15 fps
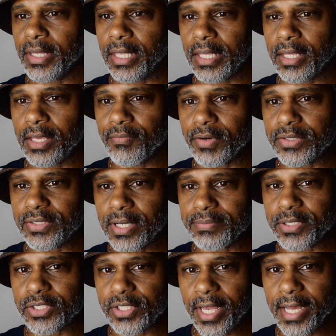Give ourselves a
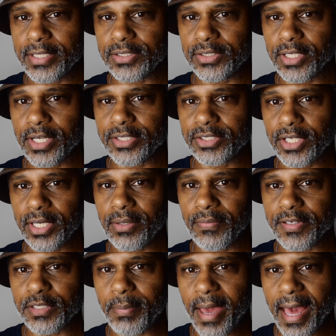chance to continue
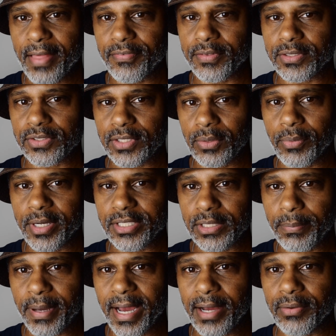this path, to see what it's
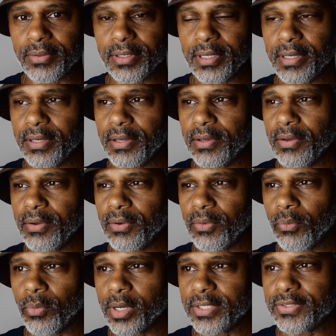about.
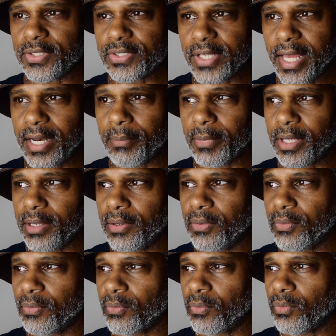What is this enemy?
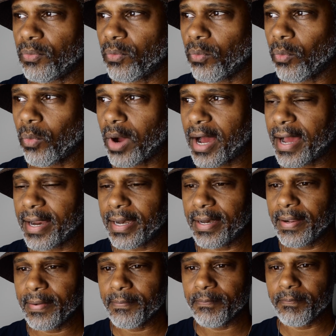Why
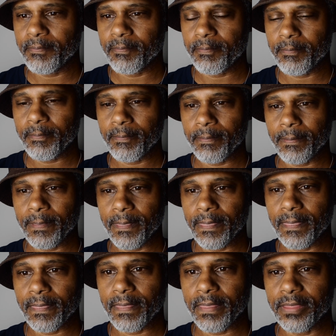
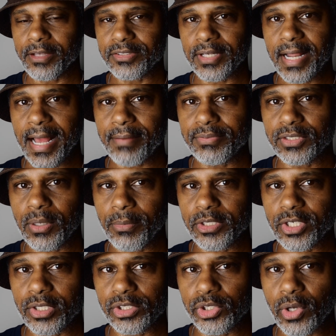does it have so much
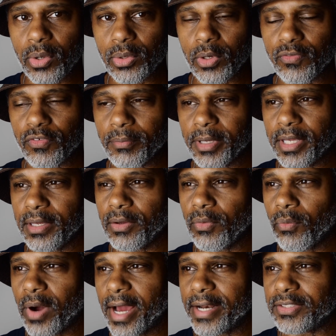control over me?
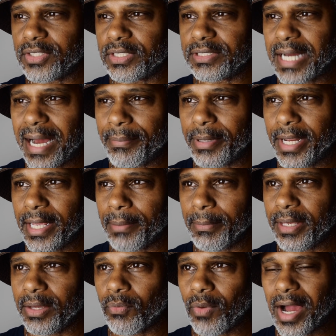Why does it dominate
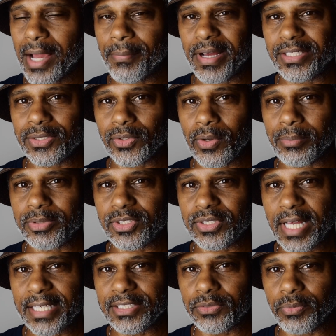me? Why am I so
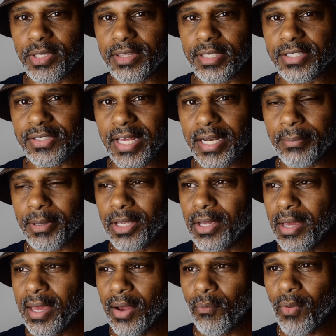obsessed with this enemy?
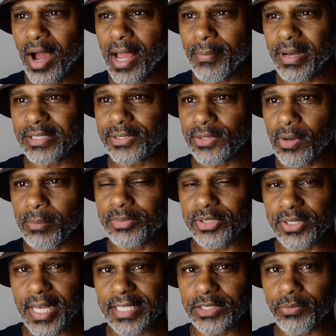Why am I so
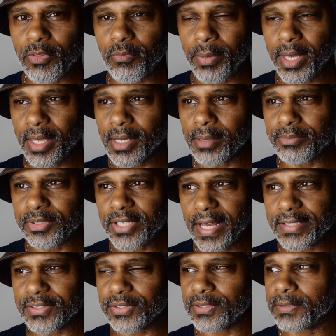obsessed with being
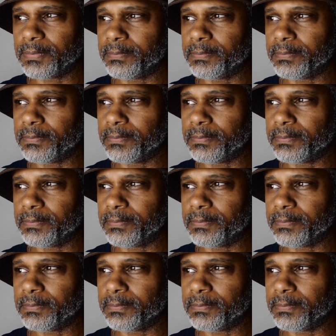obsessed?